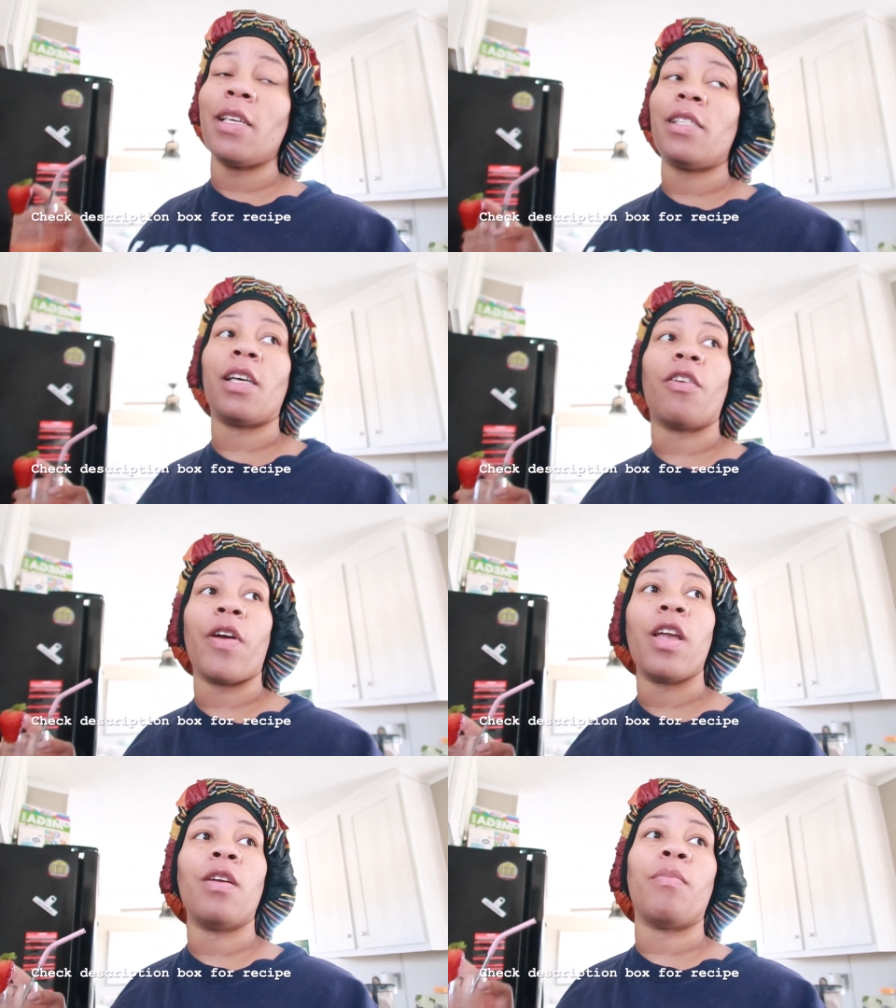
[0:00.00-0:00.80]
it is a
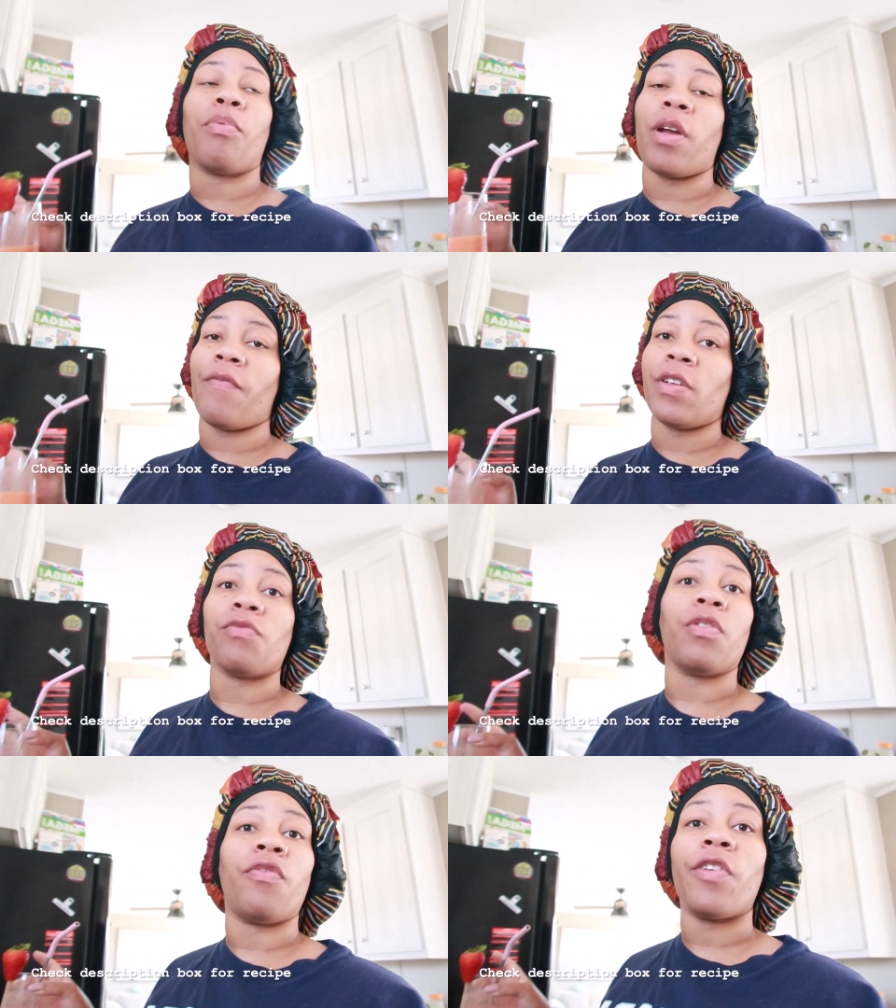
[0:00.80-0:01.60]
great
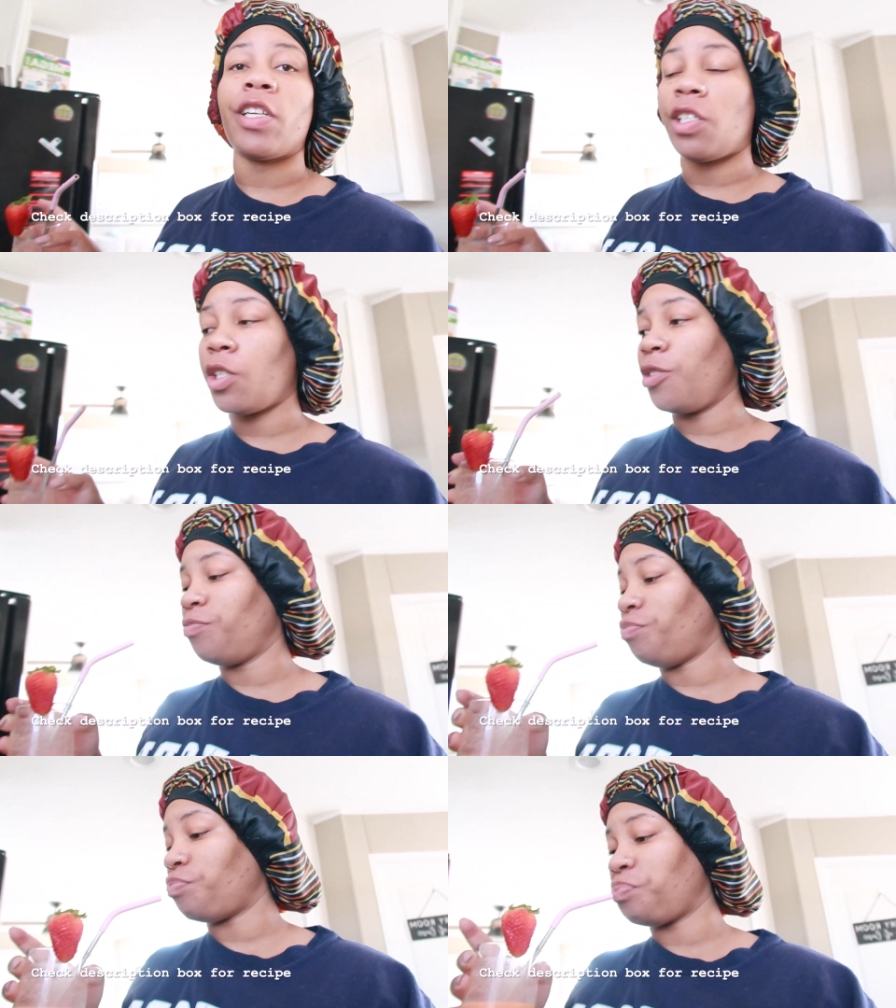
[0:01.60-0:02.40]
breakfast refresher.
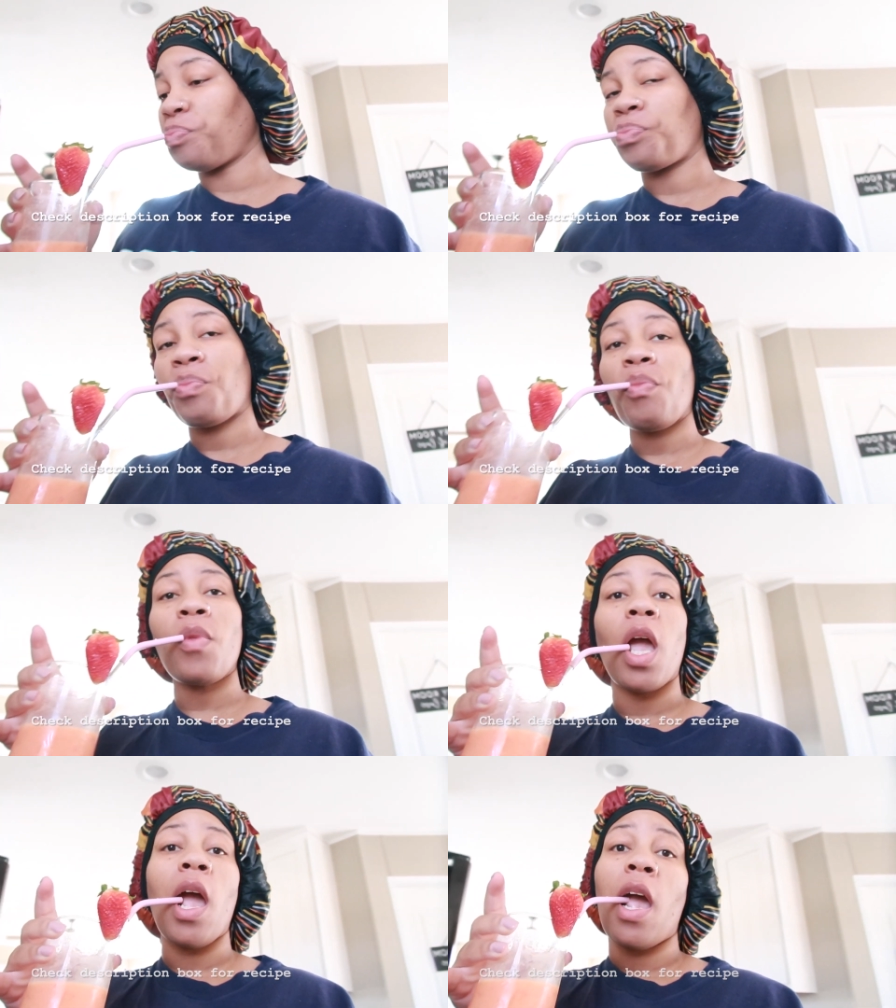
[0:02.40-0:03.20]

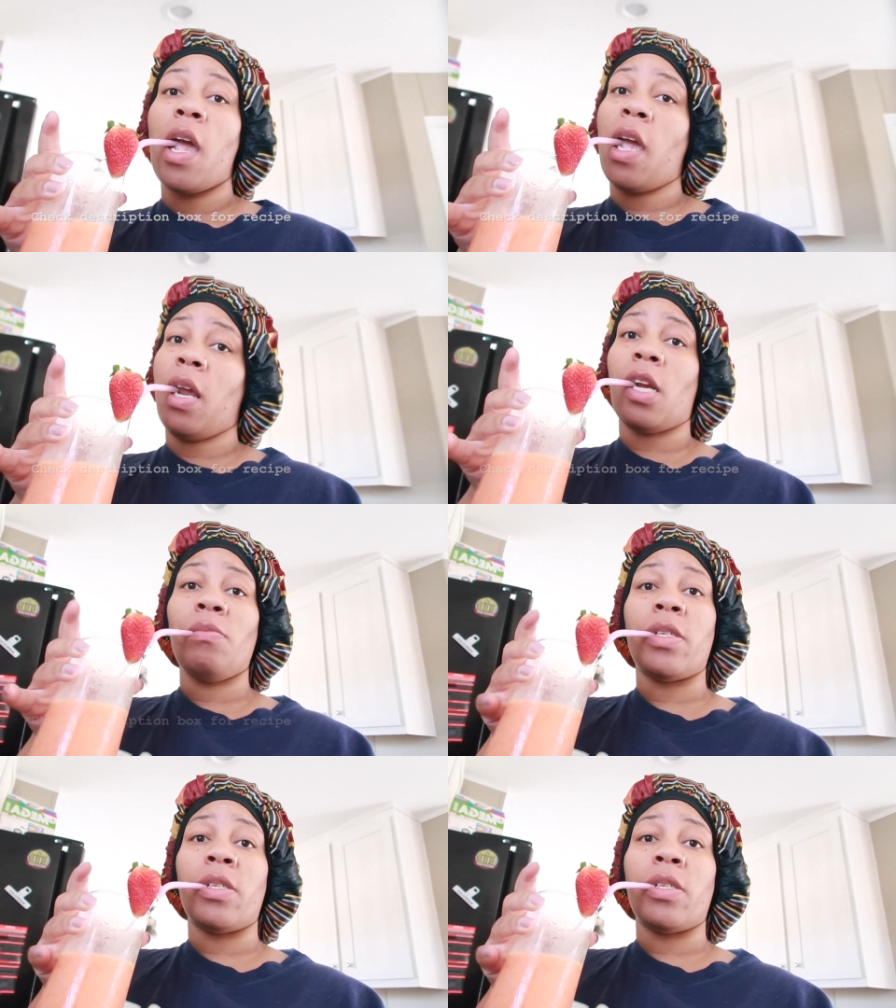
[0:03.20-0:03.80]
And I'm